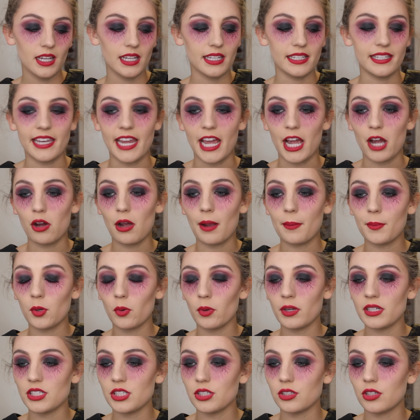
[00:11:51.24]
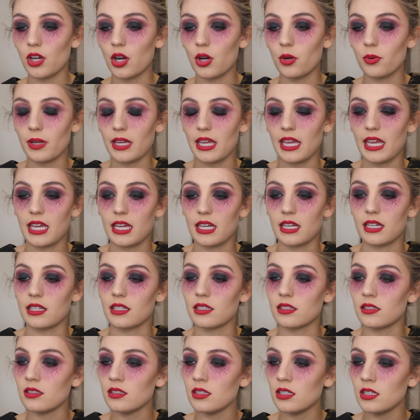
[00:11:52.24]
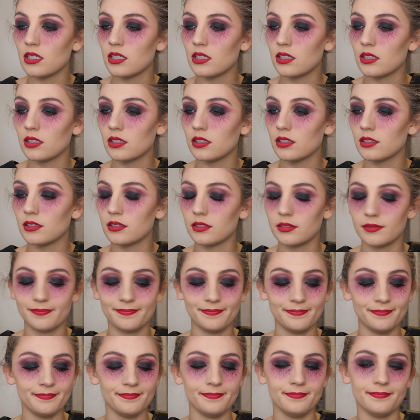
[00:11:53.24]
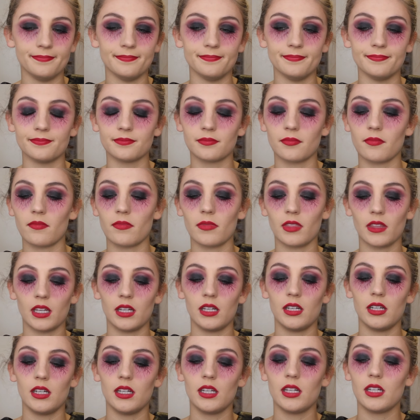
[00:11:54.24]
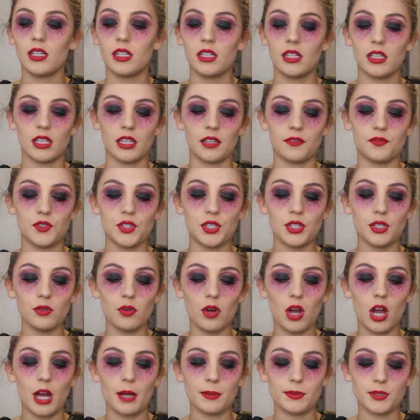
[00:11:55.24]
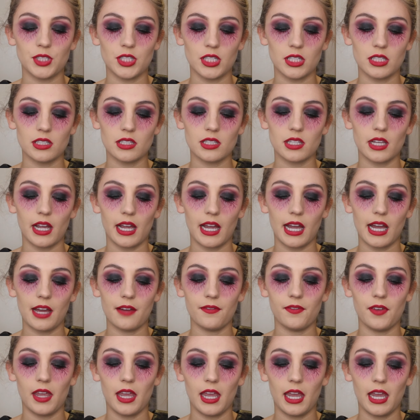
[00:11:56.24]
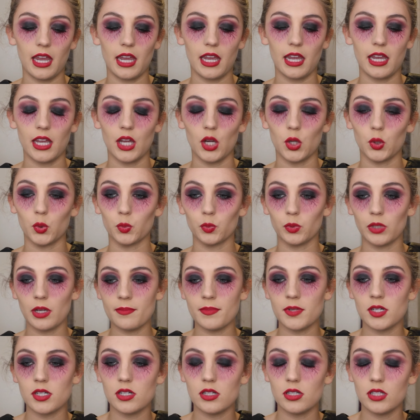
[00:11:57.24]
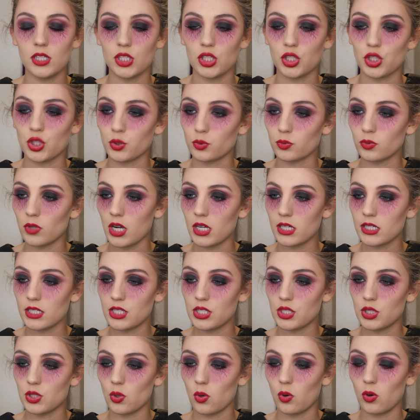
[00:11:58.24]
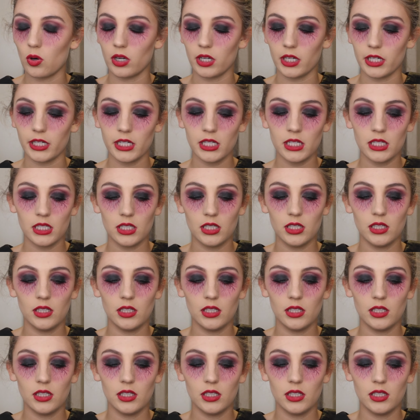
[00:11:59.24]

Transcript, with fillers: Now I'm going to go in, hmm, we have two options. I have a Rimmel Drugstore